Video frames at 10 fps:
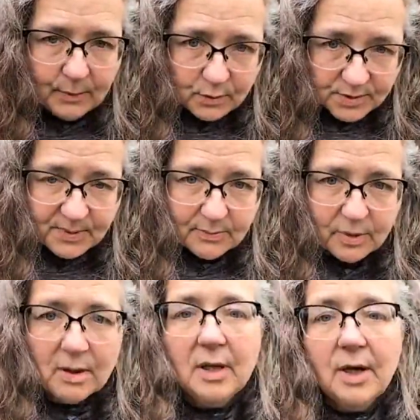But most
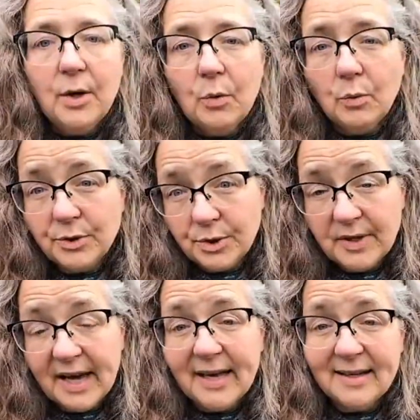people
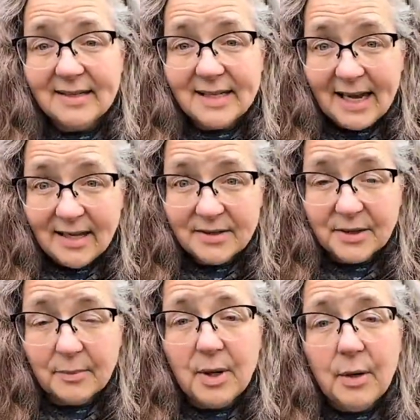will do that in
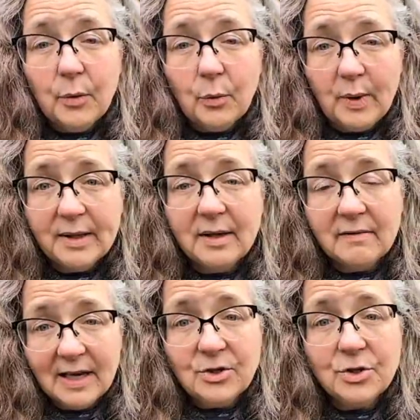tandem
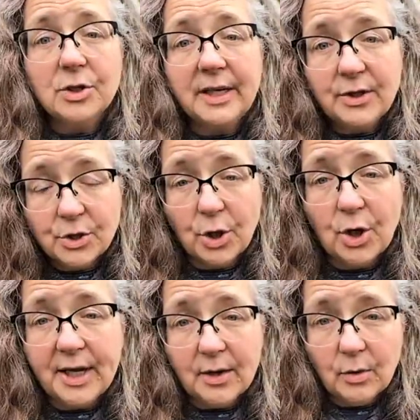with eventually
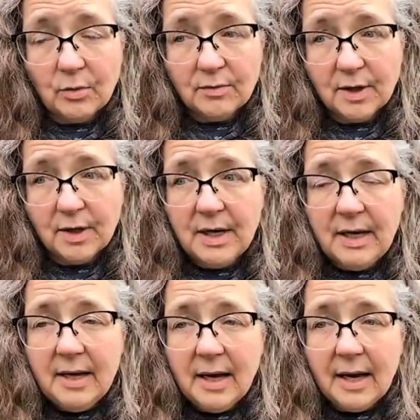turning it
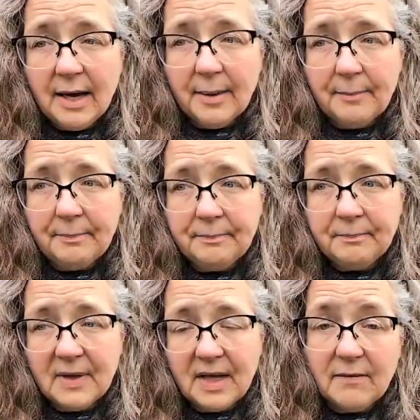over.
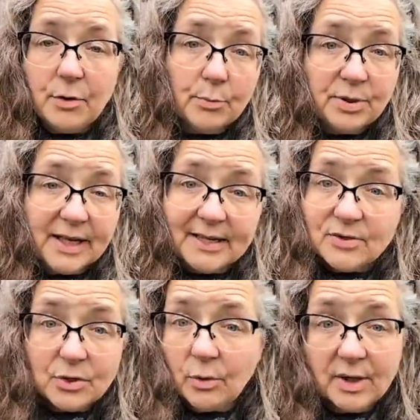Um, if your
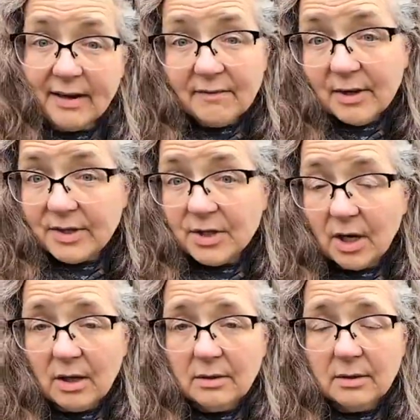plants don't get
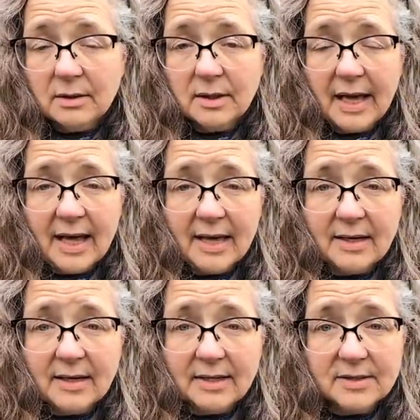very tall
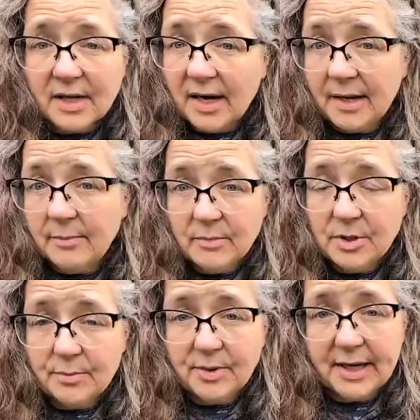and it's
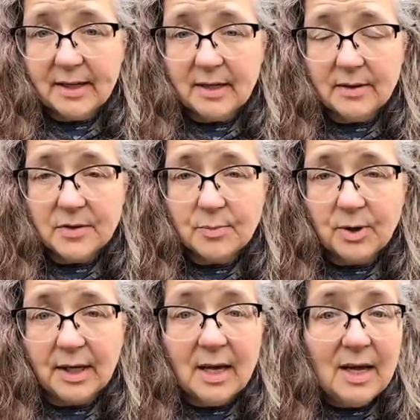time to plant in
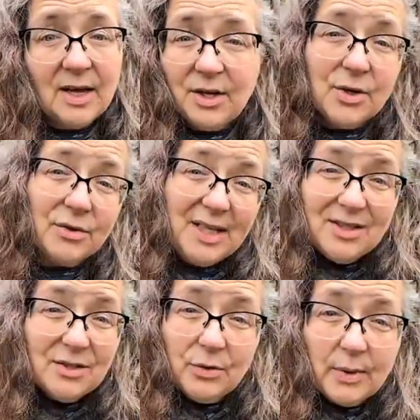the spring, you
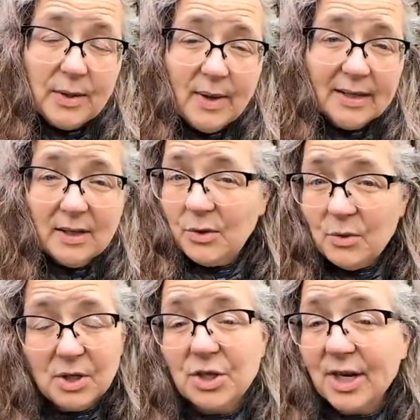don't need to do the weed
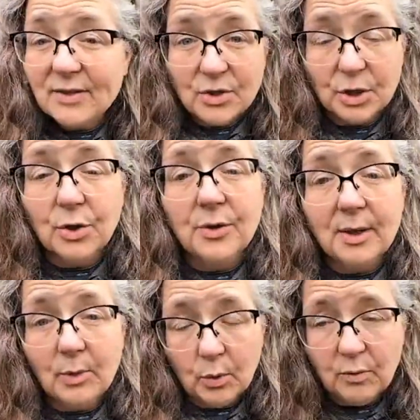whacking. You can just
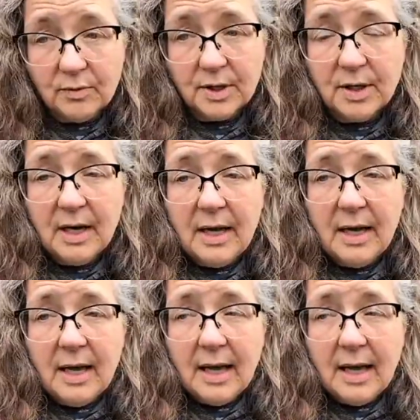turn them over.